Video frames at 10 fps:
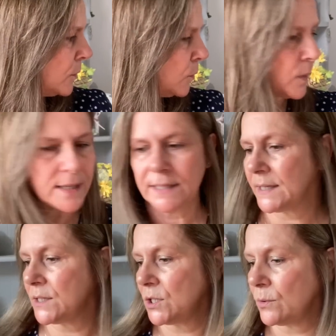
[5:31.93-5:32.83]
went
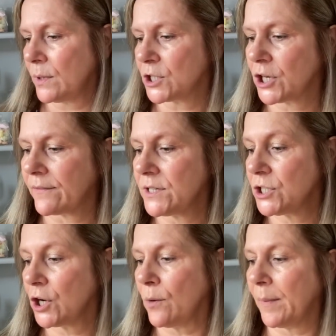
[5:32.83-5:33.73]
into a charity
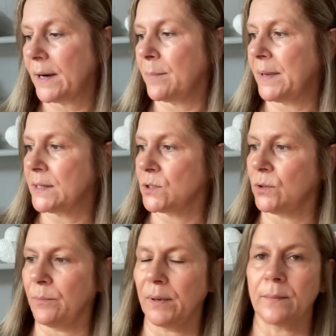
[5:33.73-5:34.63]
shop and I picked
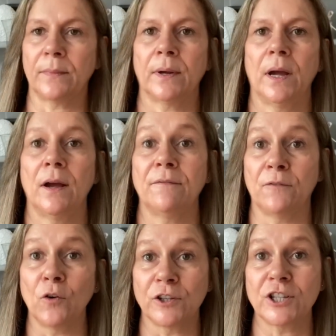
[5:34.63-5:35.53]
up
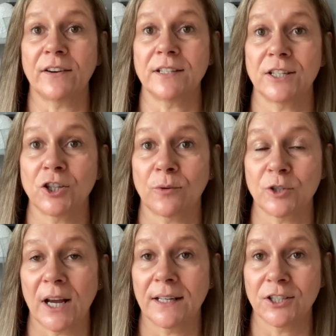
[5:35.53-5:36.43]
for the charity shop
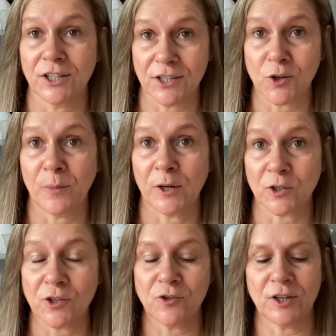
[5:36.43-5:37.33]
challenge that's coming
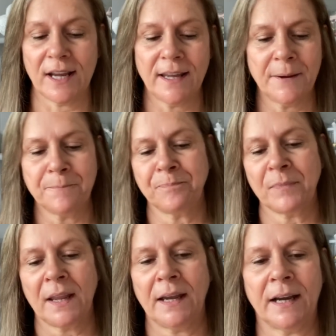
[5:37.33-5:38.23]
on Sunday,
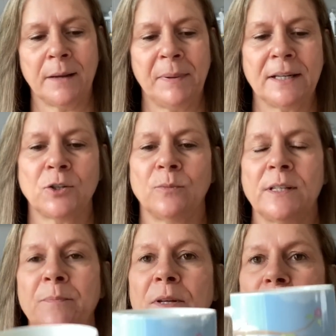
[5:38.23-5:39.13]
and I picked up
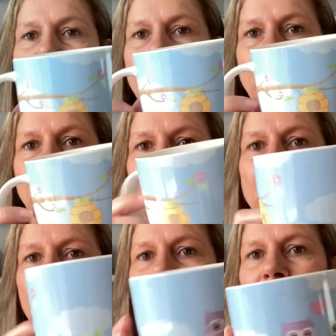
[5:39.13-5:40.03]
this beautiful
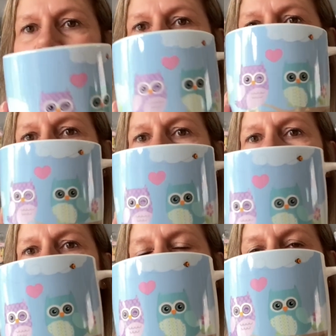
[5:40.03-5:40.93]
cup, 2